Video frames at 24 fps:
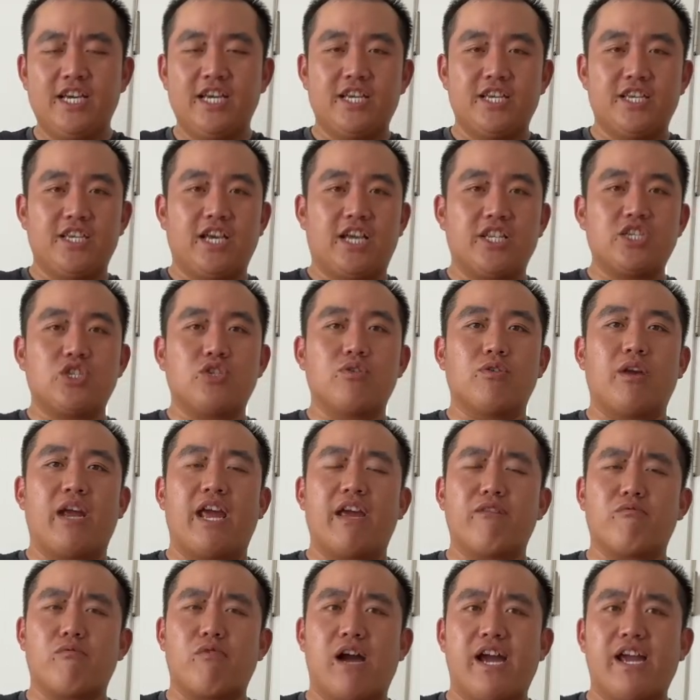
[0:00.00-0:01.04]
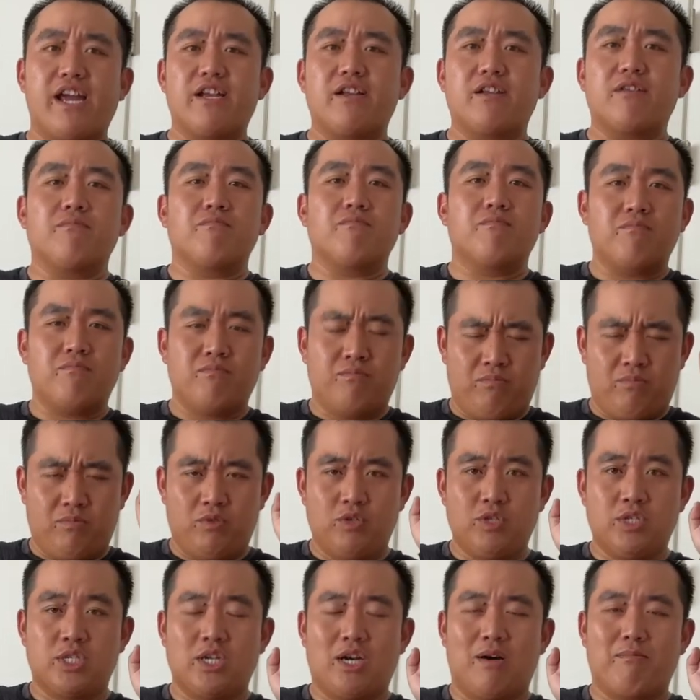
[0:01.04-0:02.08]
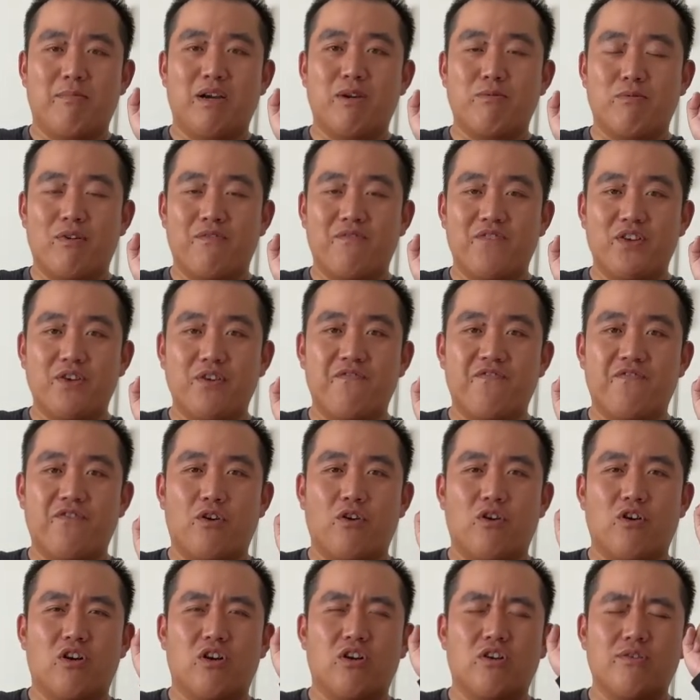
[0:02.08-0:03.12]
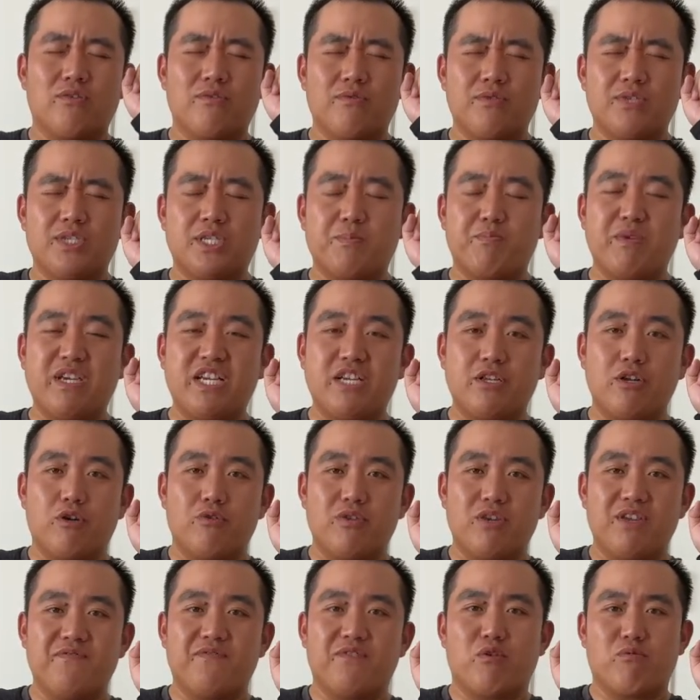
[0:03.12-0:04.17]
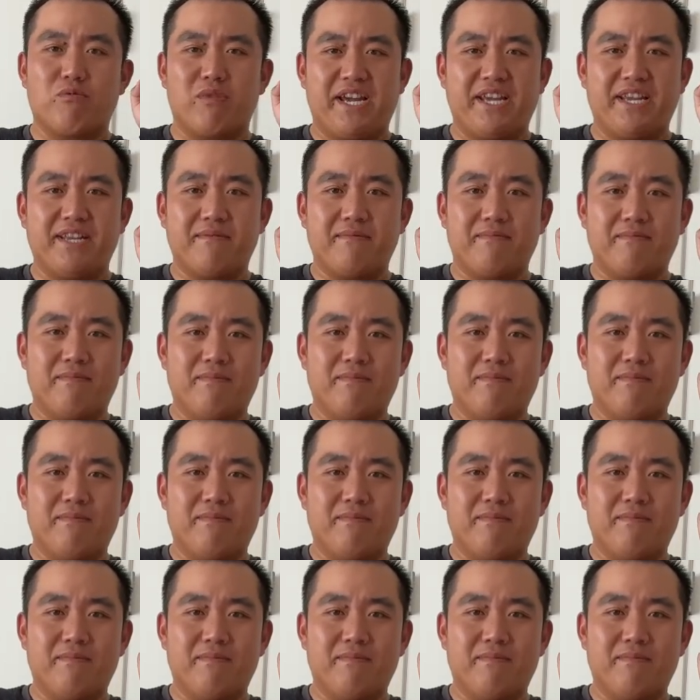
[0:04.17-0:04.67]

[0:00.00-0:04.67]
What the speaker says: Yesterday, right, you saw my review for Speak No Evil, right?